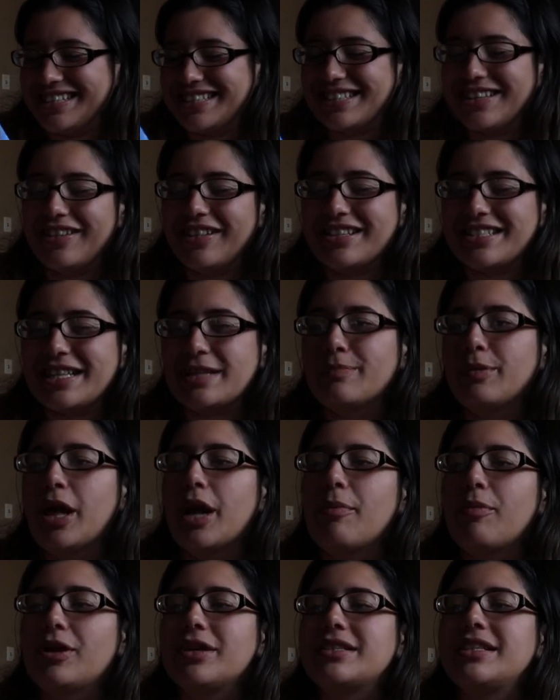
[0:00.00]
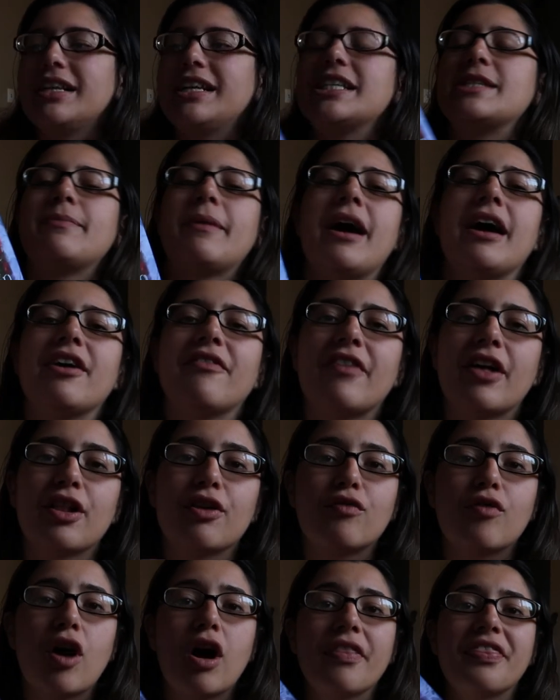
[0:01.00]
So this is Bloodthirsty, it's by
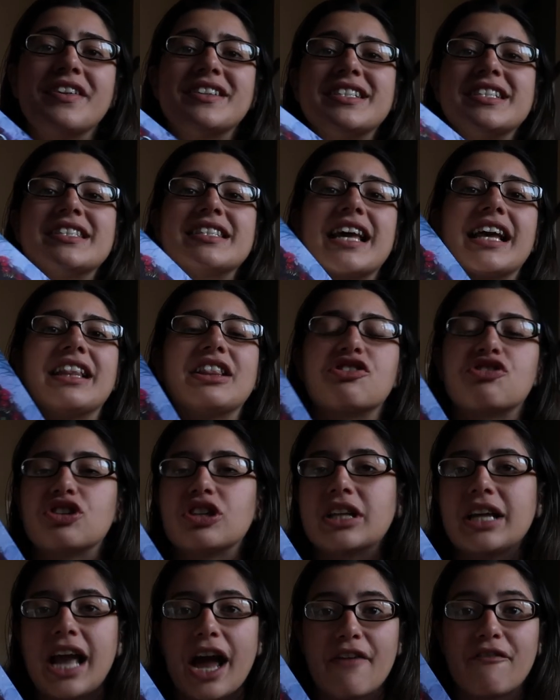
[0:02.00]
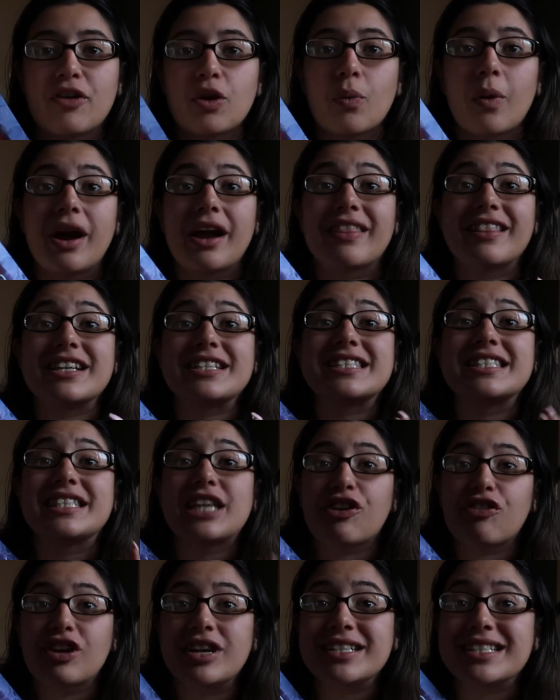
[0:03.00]
Bella Roth. This is like literally everywhere. This
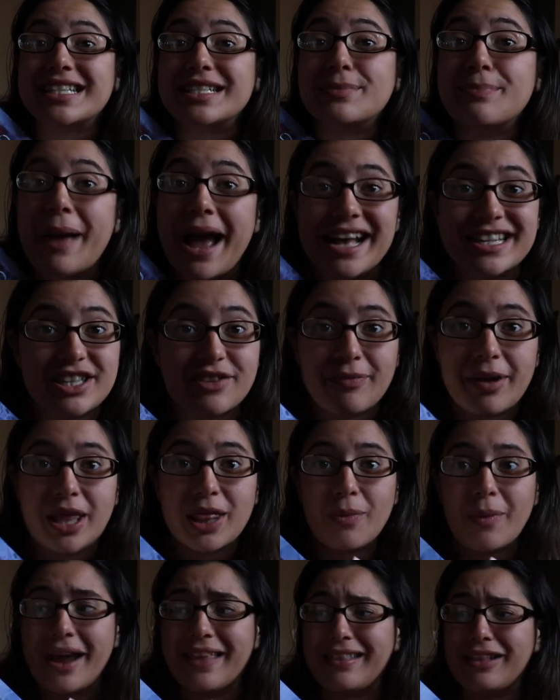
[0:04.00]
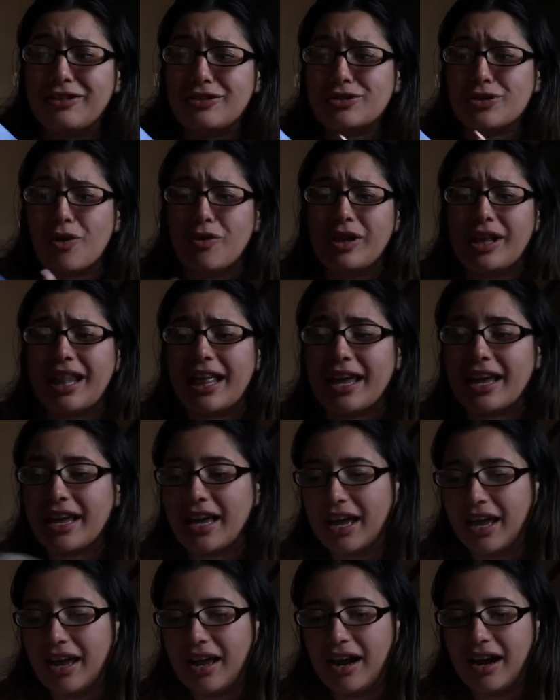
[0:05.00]
series is massive, by the way. I think there's already
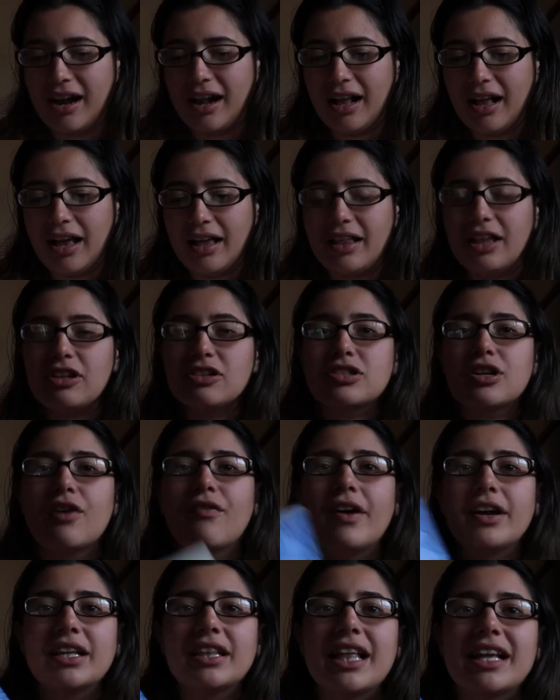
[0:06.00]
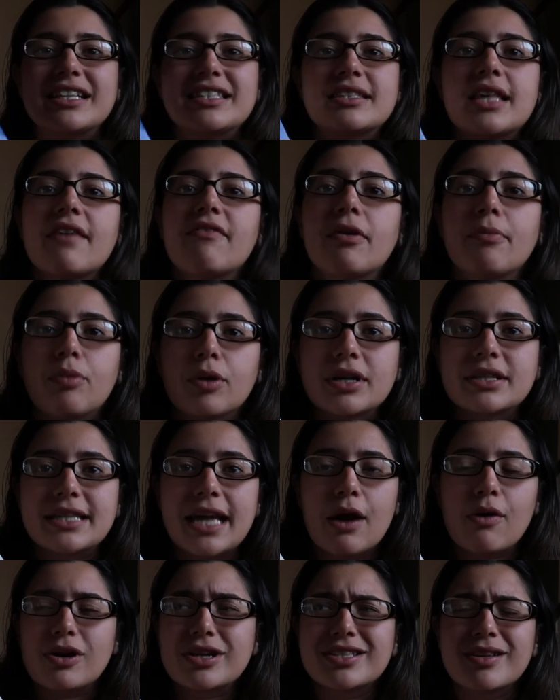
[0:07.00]
like 7 books
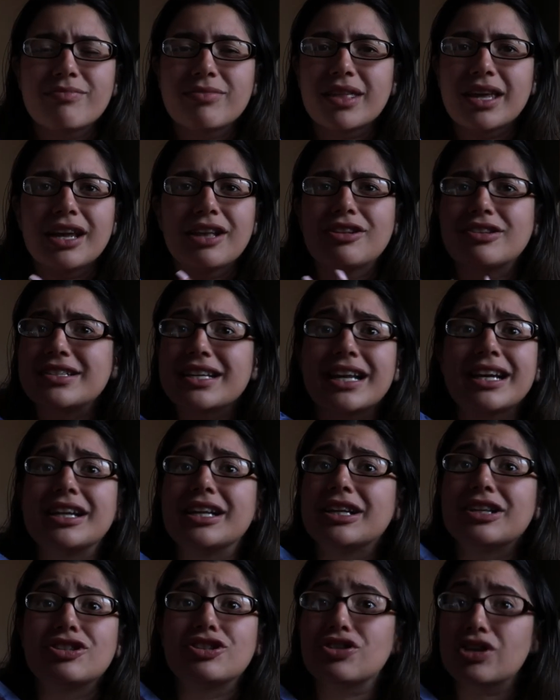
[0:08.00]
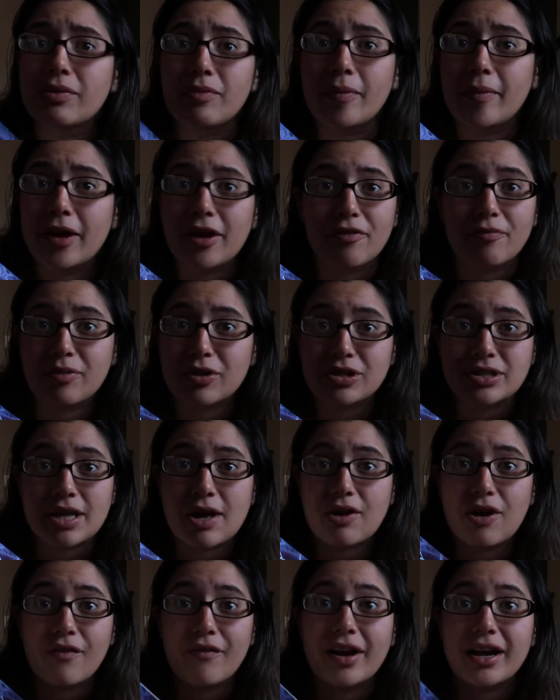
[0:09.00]
out or something. There's like an extreme amount of books
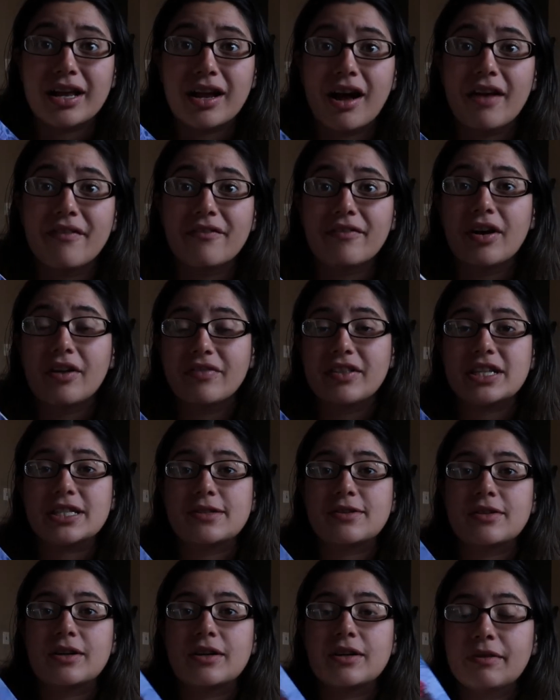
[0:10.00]
out already of this